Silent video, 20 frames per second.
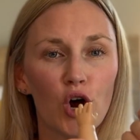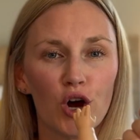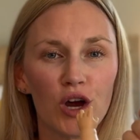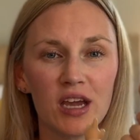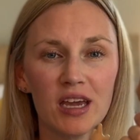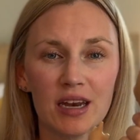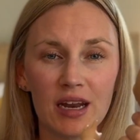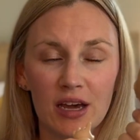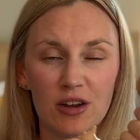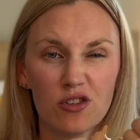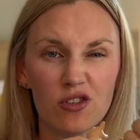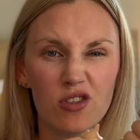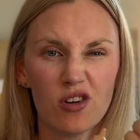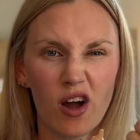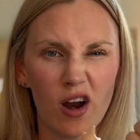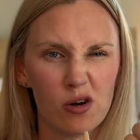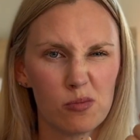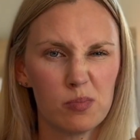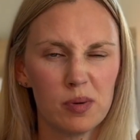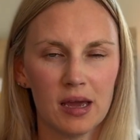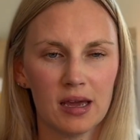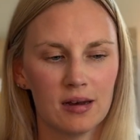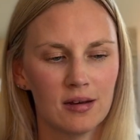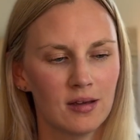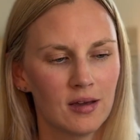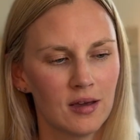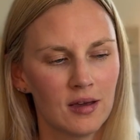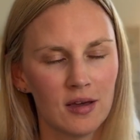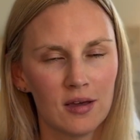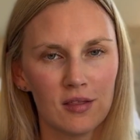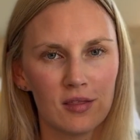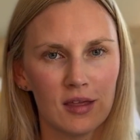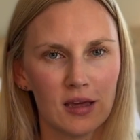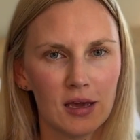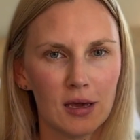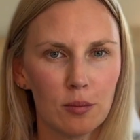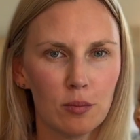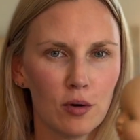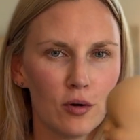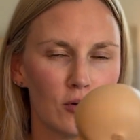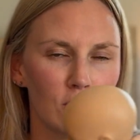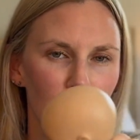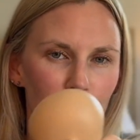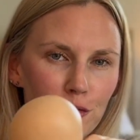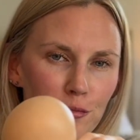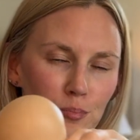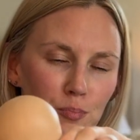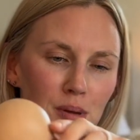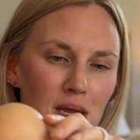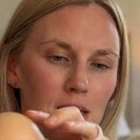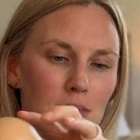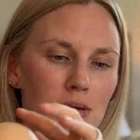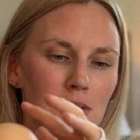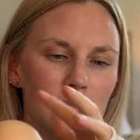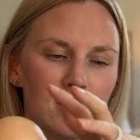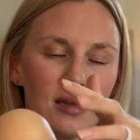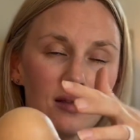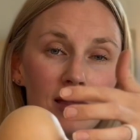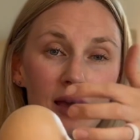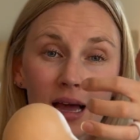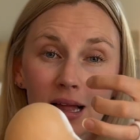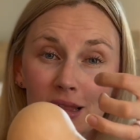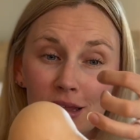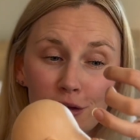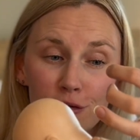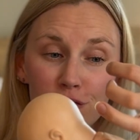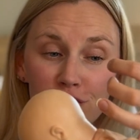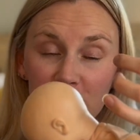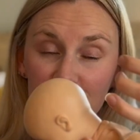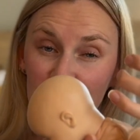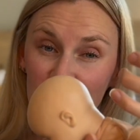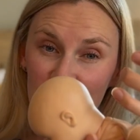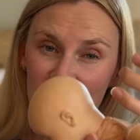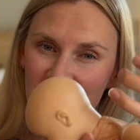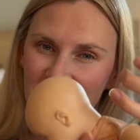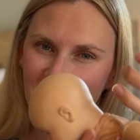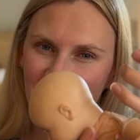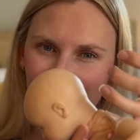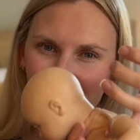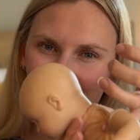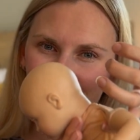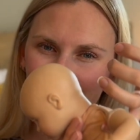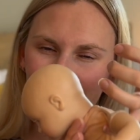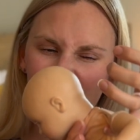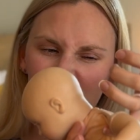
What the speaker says: hook it under the armpit. Think about your baby being like a little fishy and you